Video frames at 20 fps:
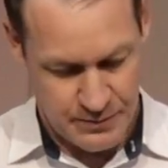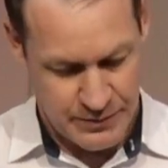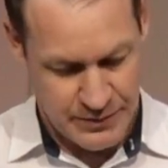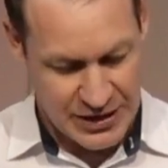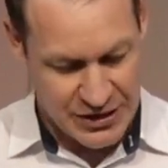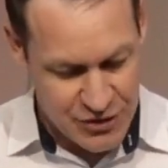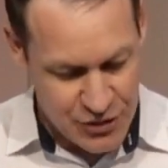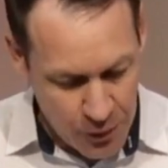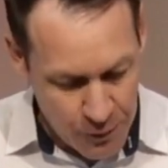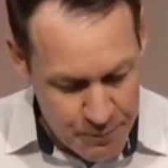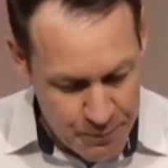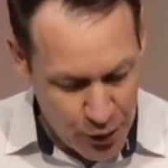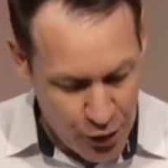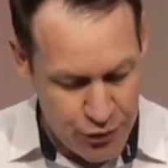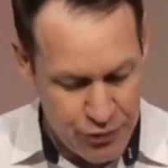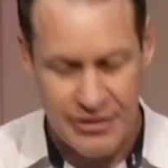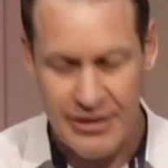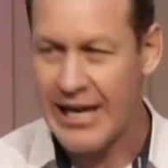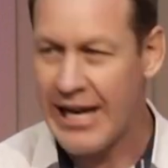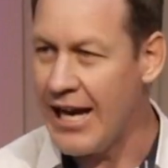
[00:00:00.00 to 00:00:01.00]
And so
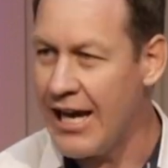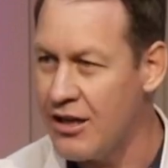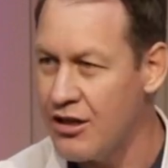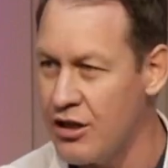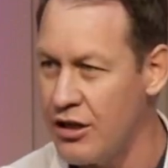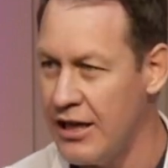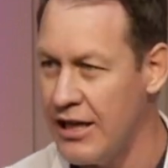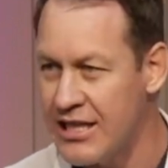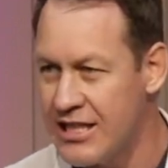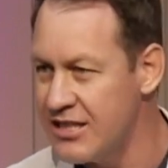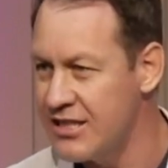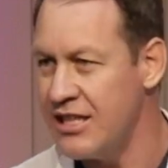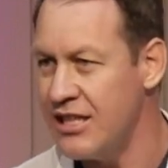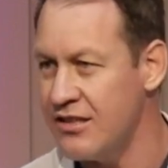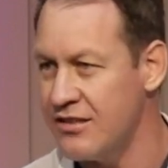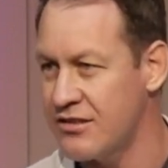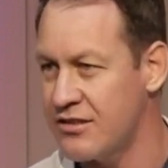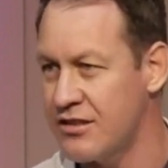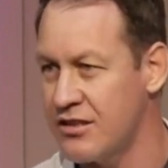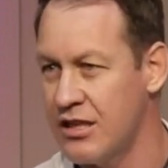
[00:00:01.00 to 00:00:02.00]
both can
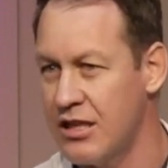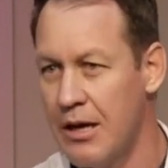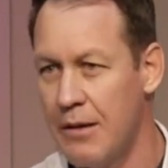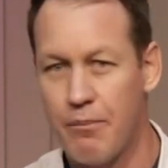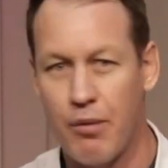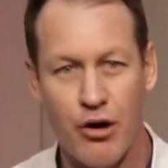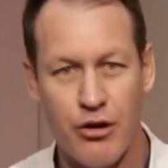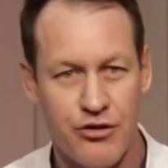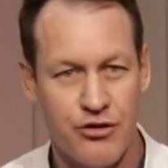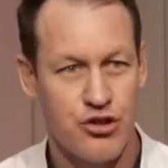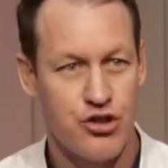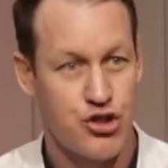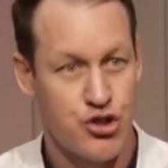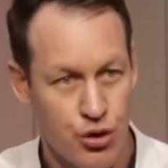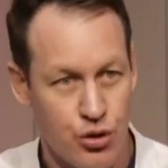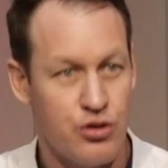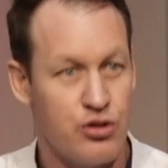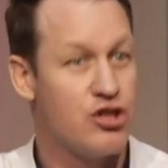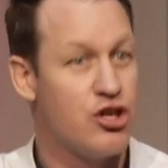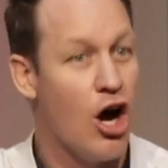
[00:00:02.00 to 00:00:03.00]
exist. Both
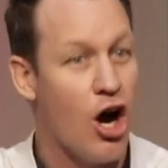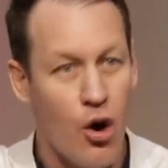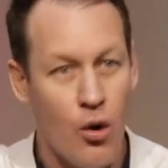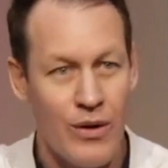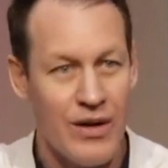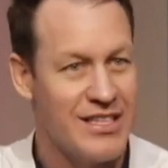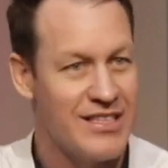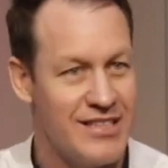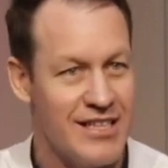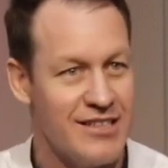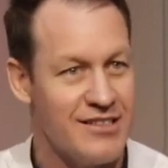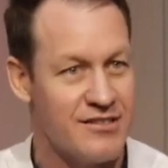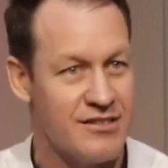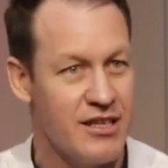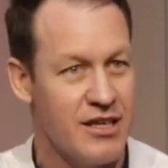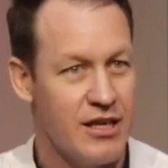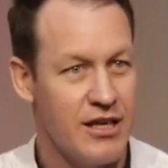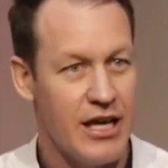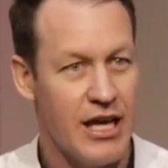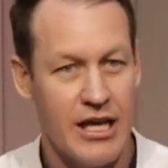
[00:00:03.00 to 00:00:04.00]
should coexist
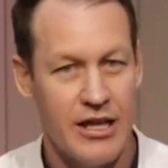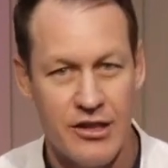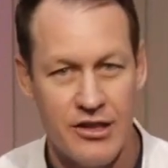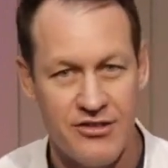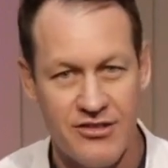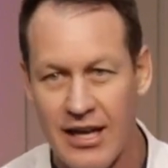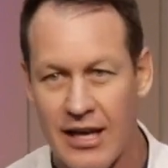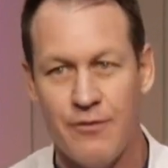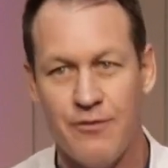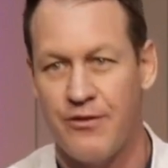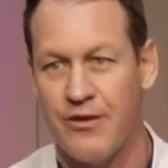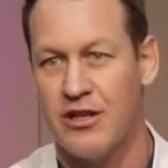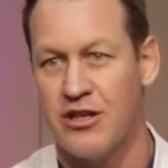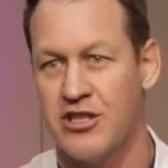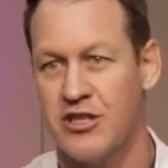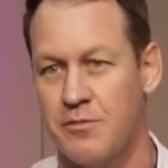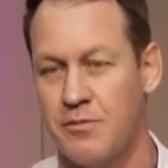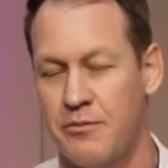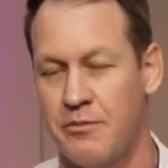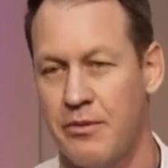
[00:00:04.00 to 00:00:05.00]
in the same
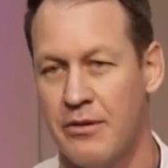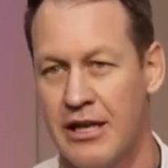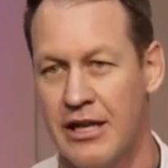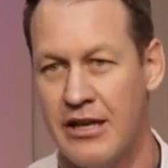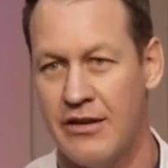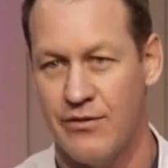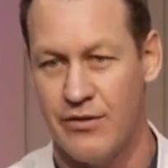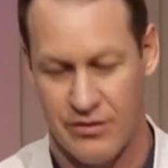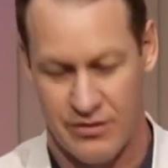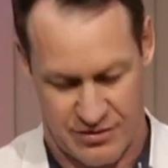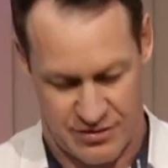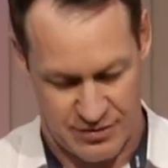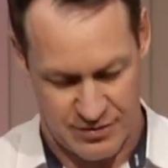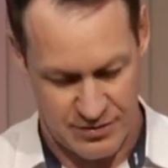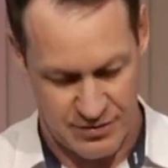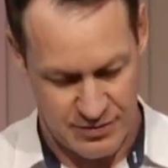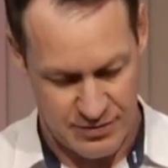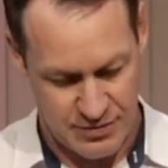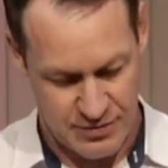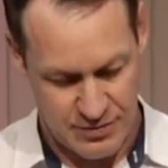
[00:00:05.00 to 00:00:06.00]
fellowship of believers.
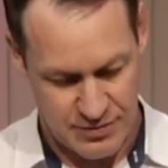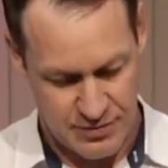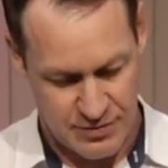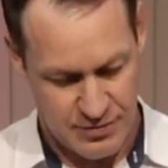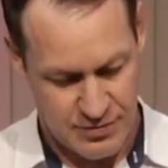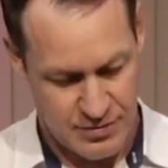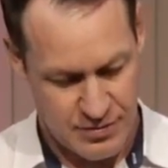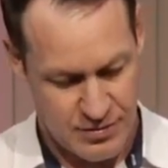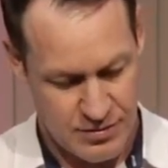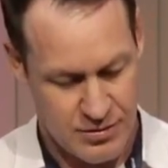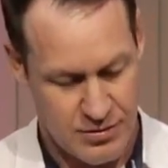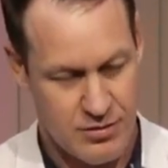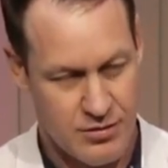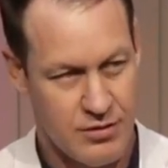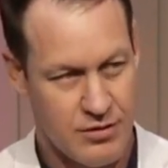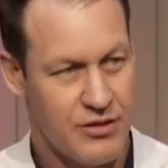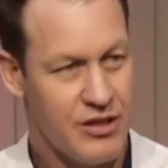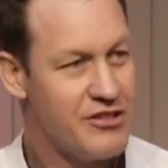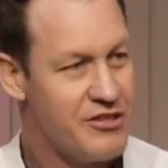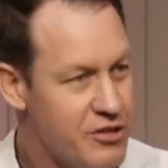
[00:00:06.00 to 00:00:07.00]

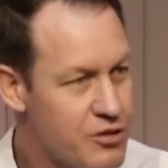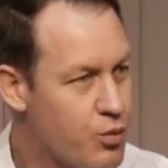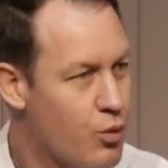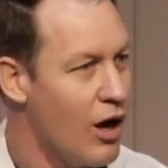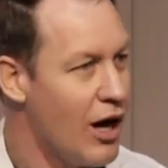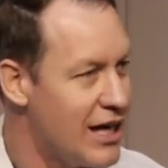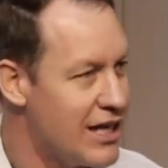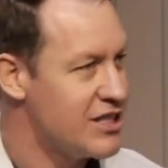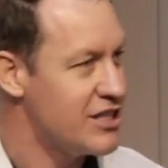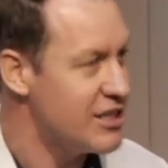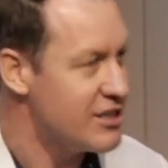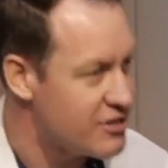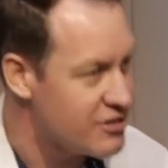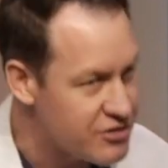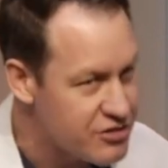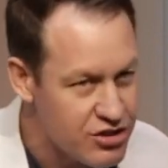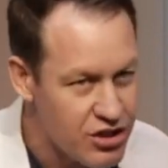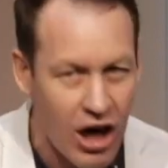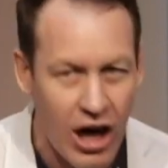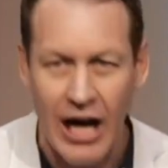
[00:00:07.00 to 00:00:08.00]
This is why Jesus
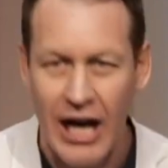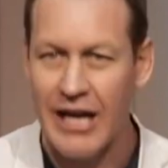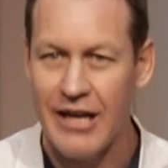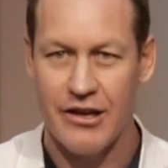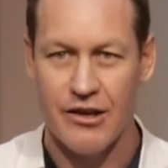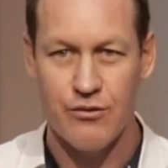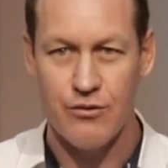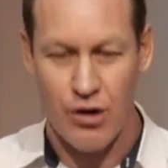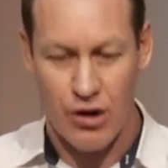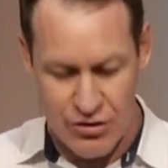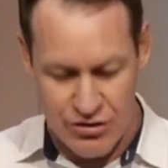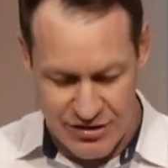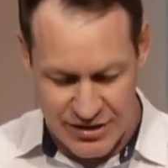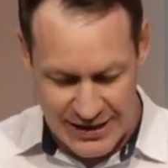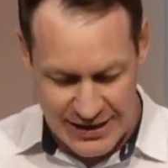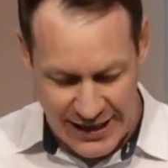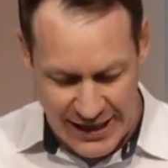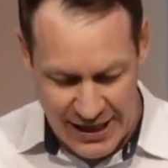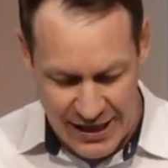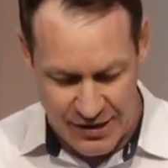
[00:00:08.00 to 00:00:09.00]
died and rose
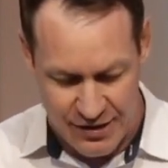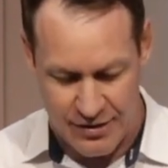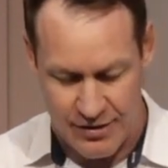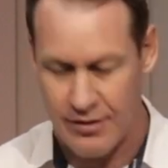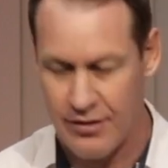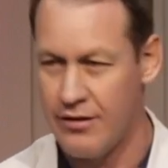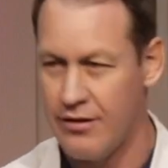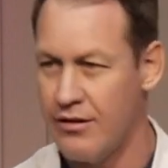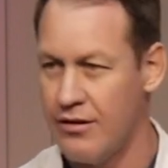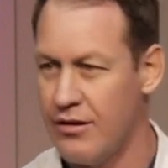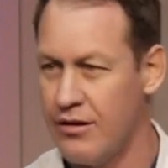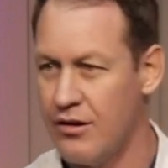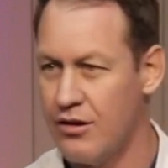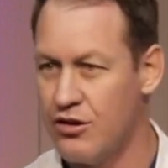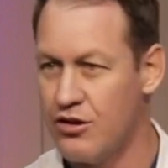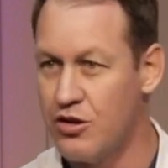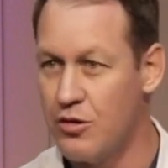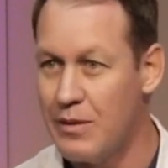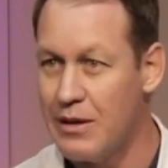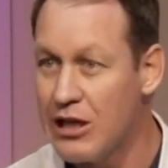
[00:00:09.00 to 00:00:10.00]
again,
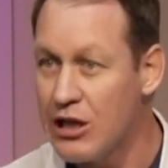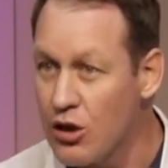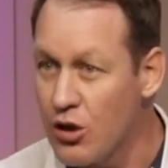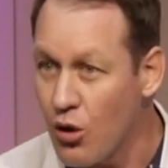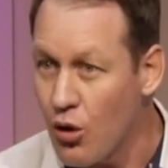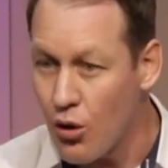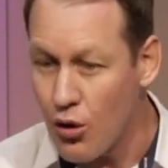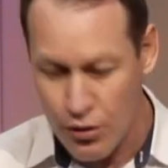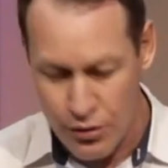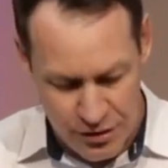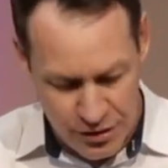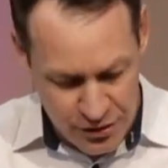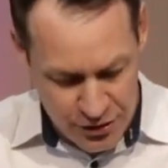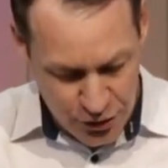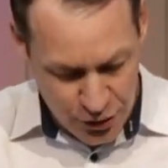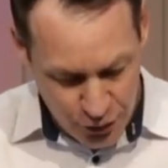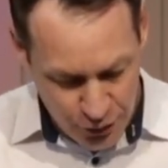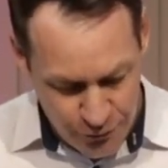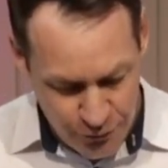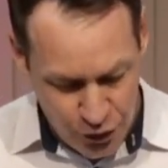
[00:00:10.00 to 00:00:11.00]
to be Lord
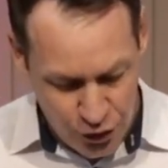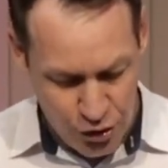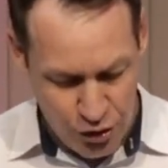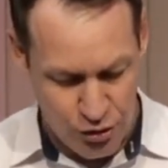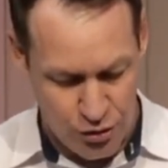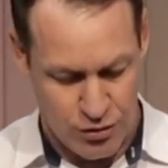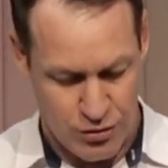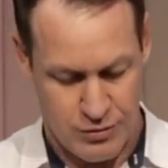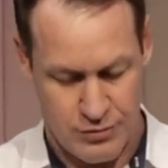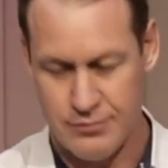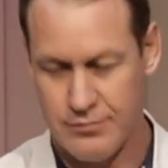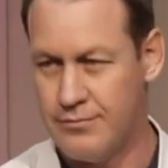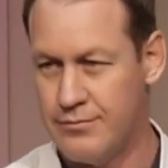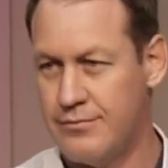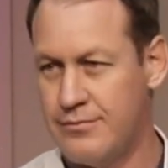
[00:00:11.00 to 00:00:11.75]
of all.